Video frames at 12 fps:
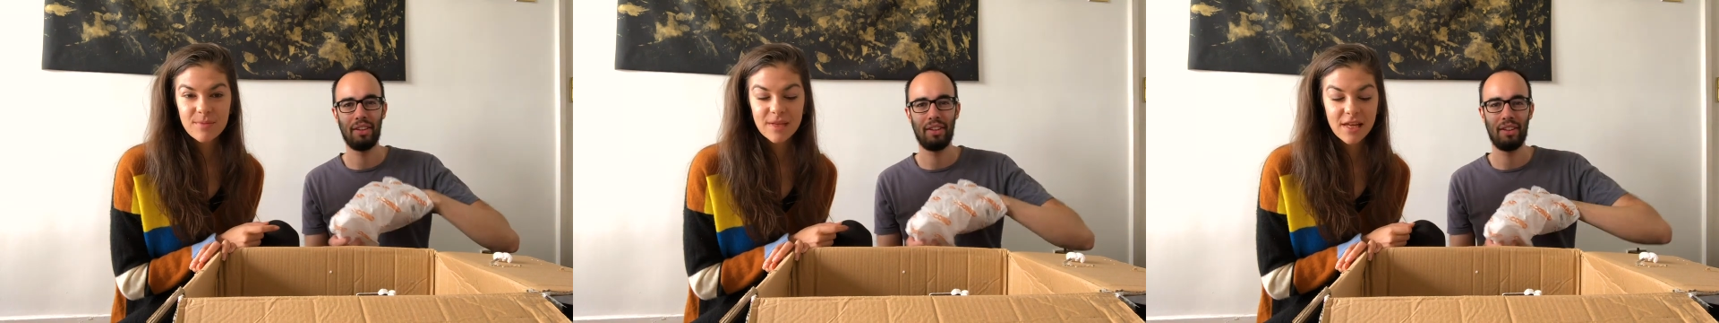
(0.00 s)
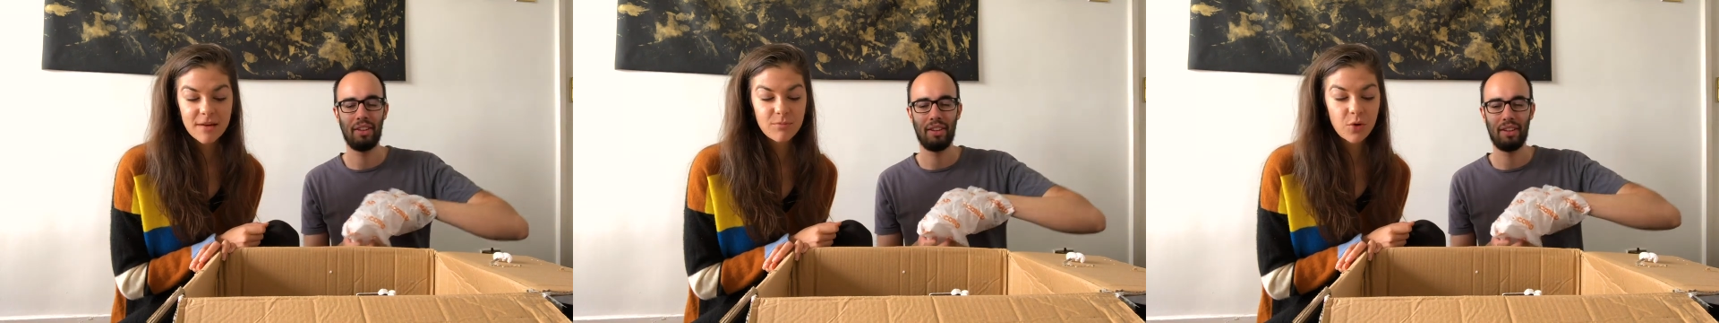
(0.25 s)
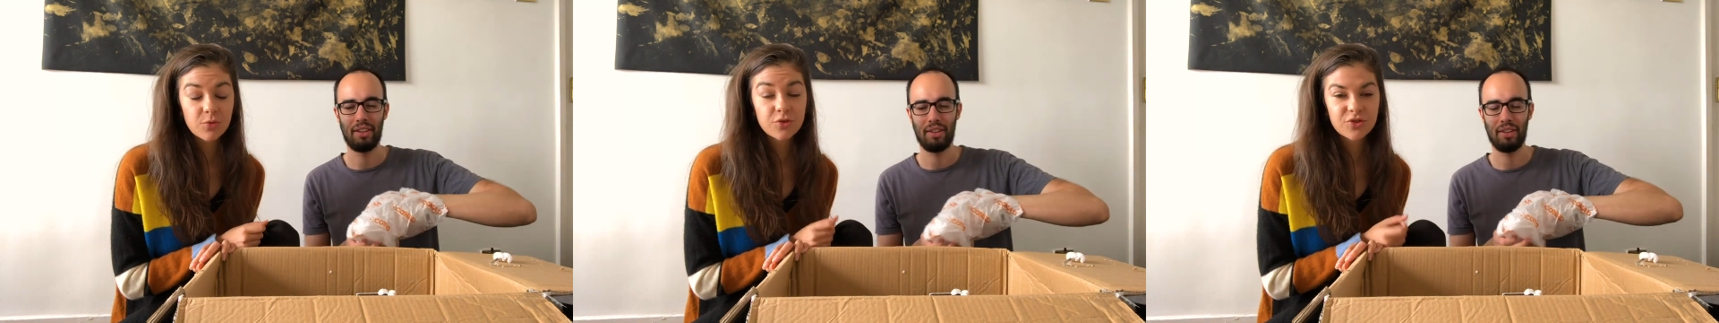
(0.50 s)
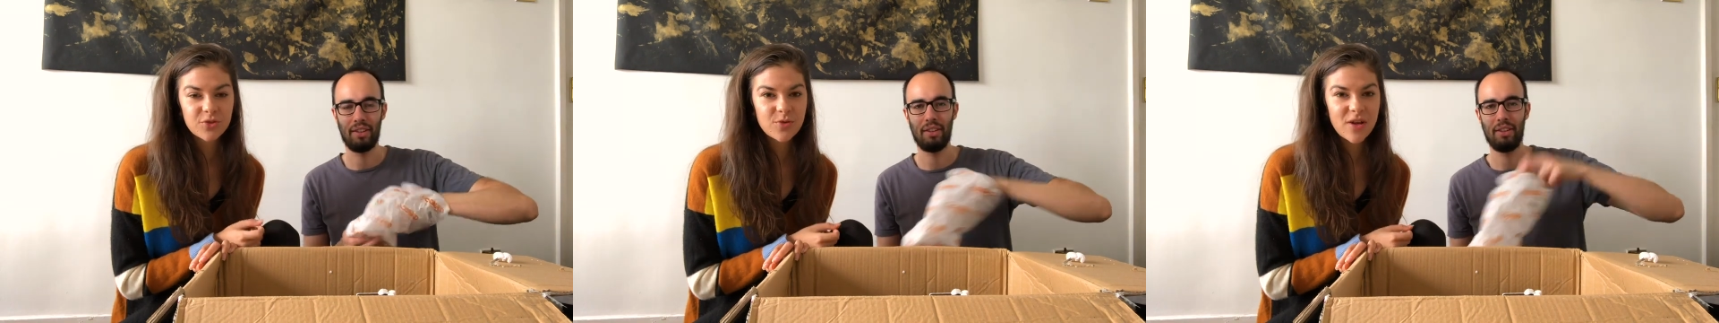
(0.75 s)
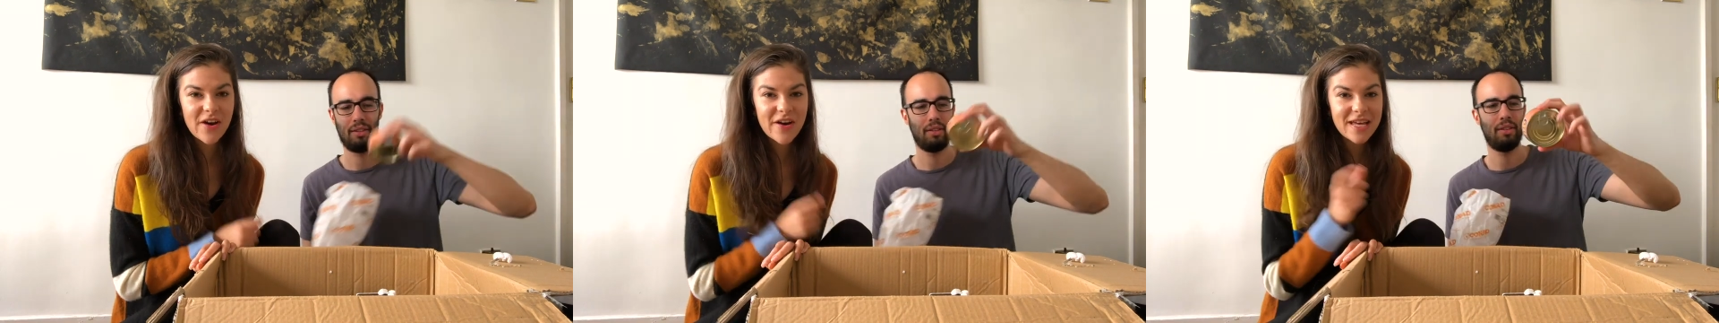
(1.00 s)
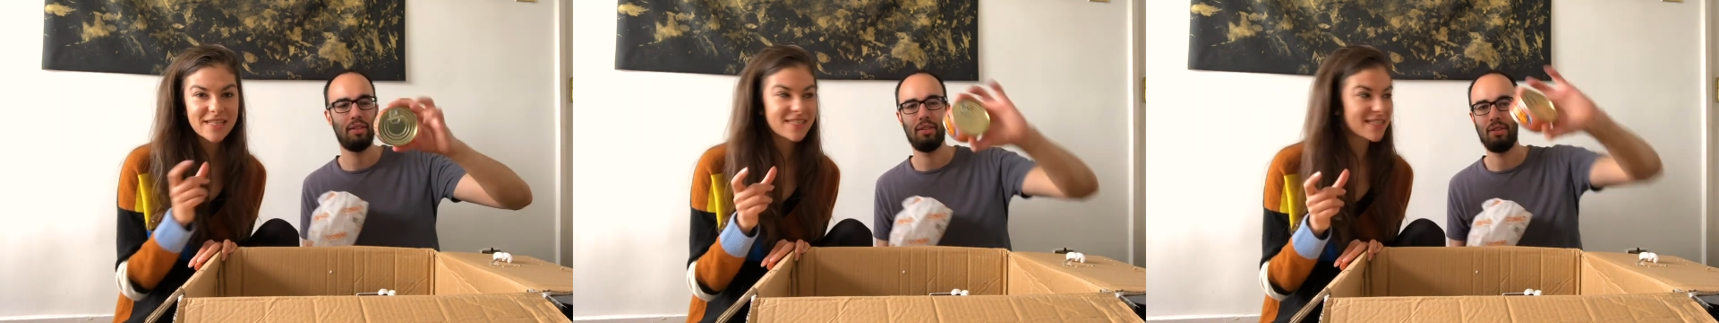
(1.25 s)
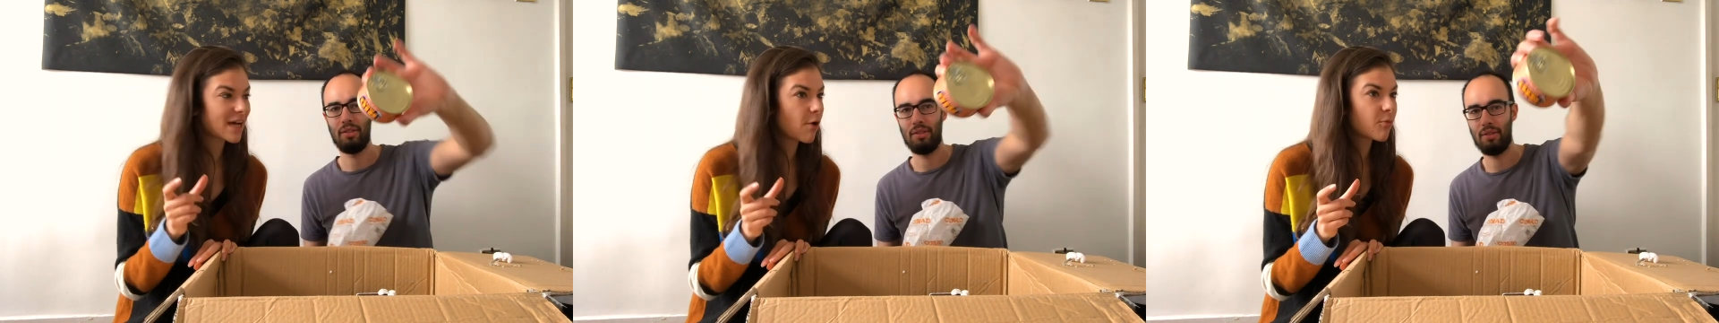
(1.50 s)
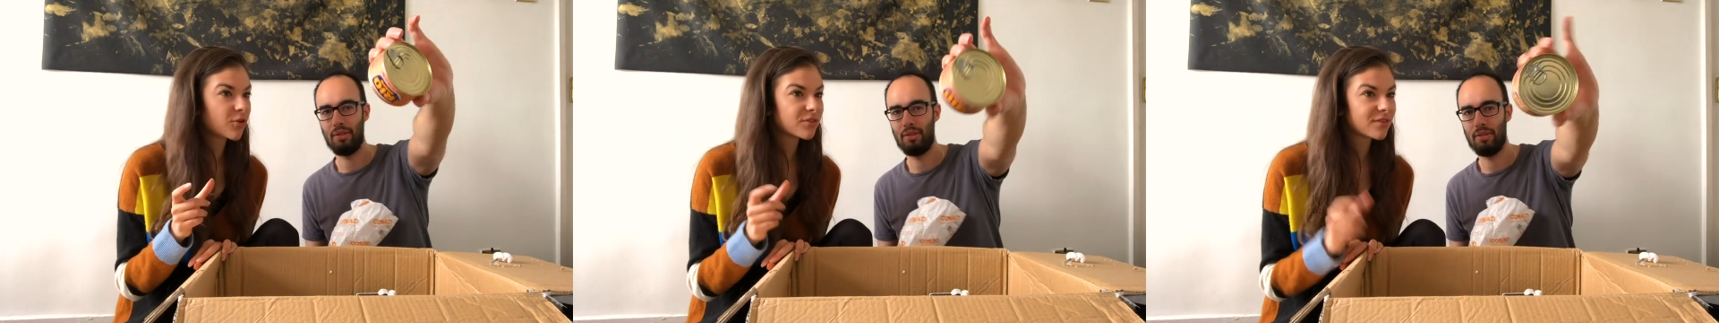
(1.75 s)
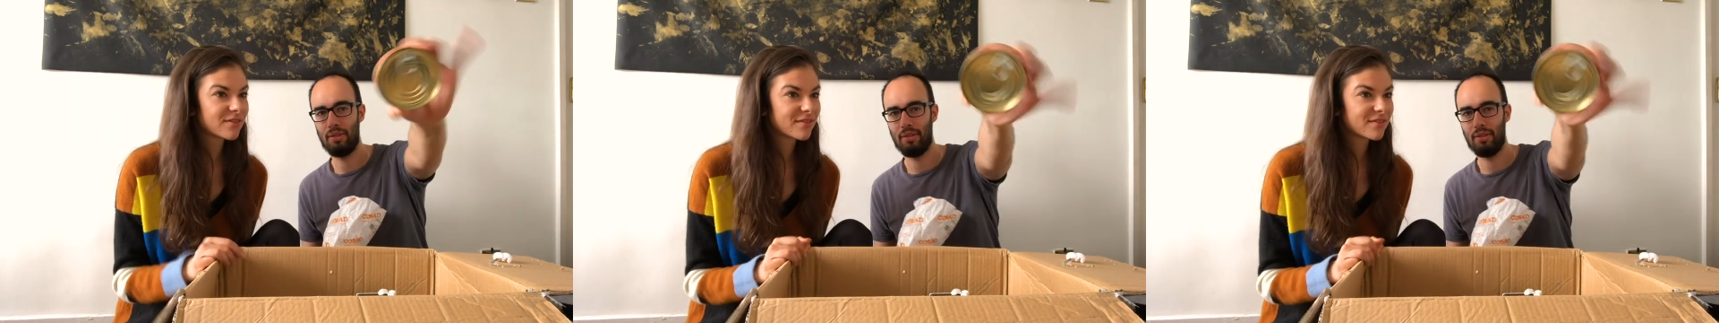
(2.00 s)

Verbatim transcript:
Speaker 1: be like both tuna and salmon.